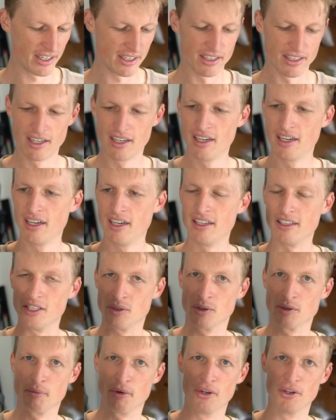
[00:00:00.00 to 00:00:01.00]
event,
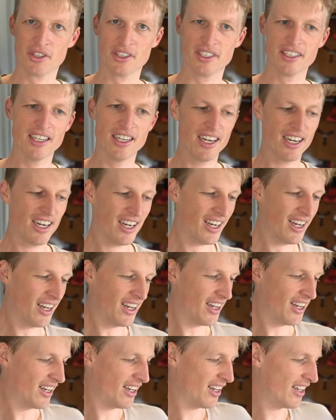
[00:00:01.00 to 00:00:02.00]
this one's broken.
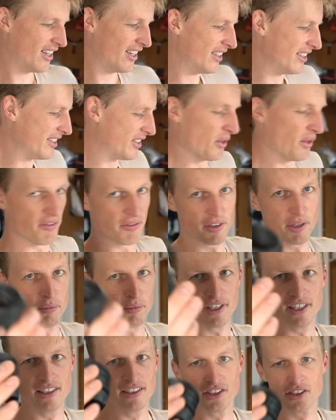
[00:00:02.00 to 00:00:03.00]
So I've
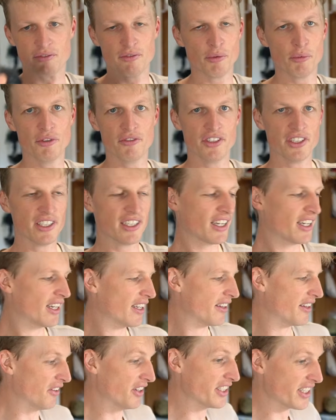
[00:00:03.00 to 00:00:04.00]
completely just removed it.
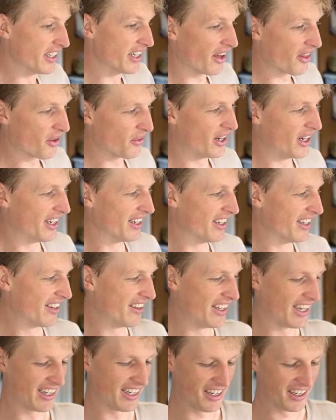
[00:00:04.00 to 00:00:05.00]
There is another one
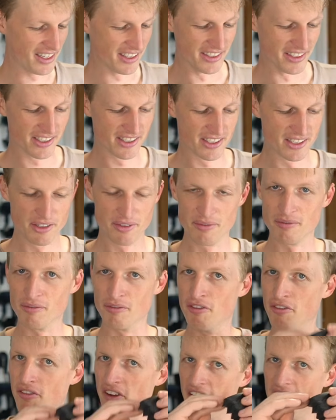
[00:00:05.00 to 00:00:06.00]
that is
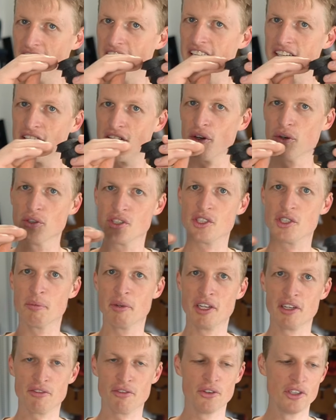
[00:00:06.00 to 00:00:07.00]
very close to
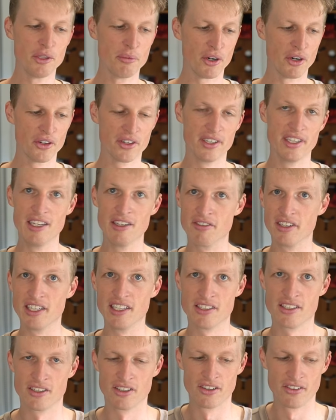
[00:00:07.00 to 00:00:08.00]
being fully broken if it
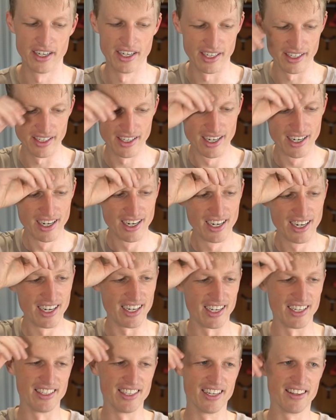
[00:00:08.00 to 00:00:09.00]
isn't already.
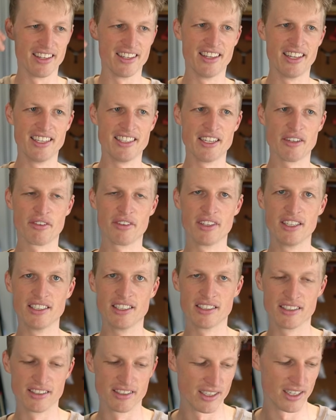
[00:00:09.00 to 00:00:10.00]
And yeah, they definitely
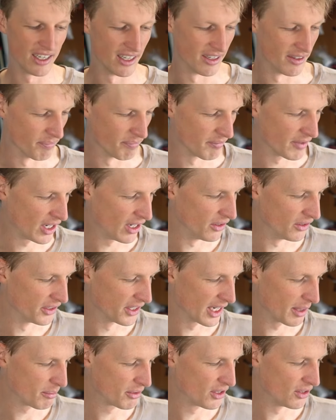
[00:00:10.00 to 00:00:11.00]
didn't
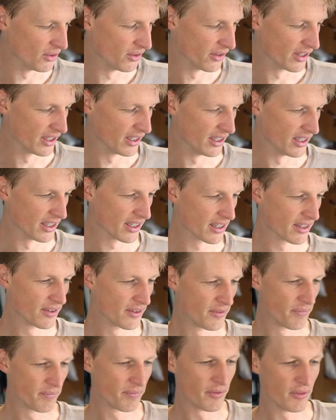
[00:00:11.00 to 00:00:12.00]
hold up to the
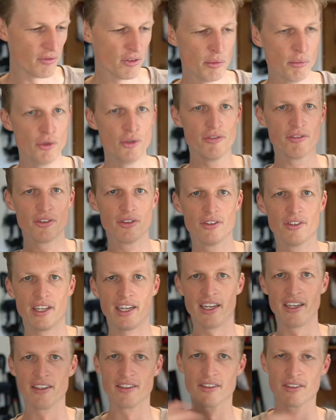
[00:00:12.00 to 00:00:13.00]
removal
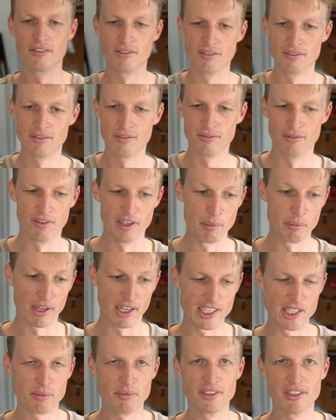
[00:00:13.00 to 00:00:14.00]
and
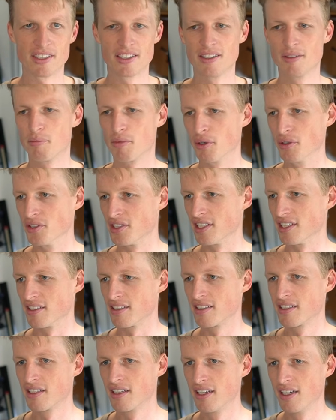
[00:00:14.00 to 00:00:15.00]
replacement
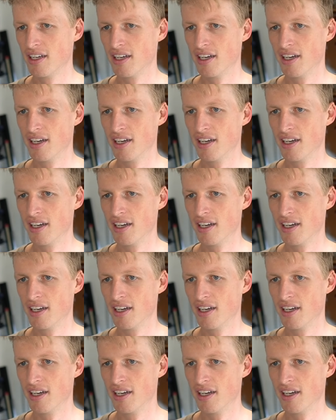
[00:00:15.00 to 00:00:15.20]
process.